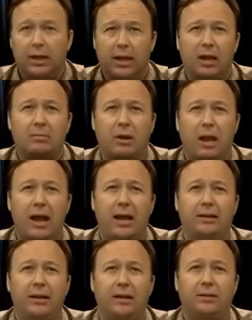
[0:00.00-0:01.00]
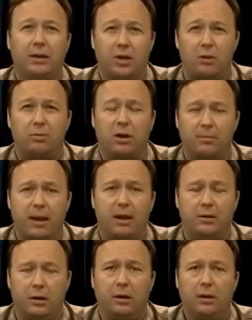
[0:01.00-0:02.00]
And I'm glad that Cobra
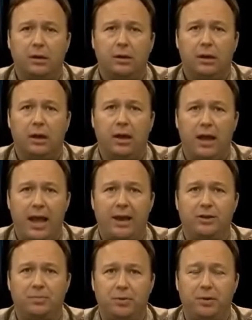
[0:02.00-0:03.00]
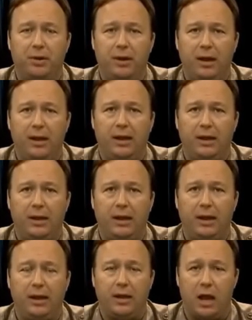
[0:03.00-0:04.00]
Commander has put
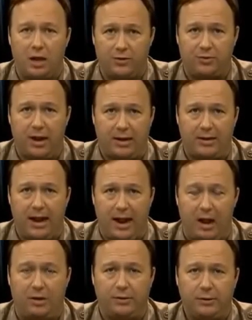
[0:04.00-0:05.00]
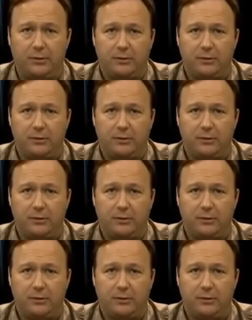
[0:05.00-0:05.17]
a contract out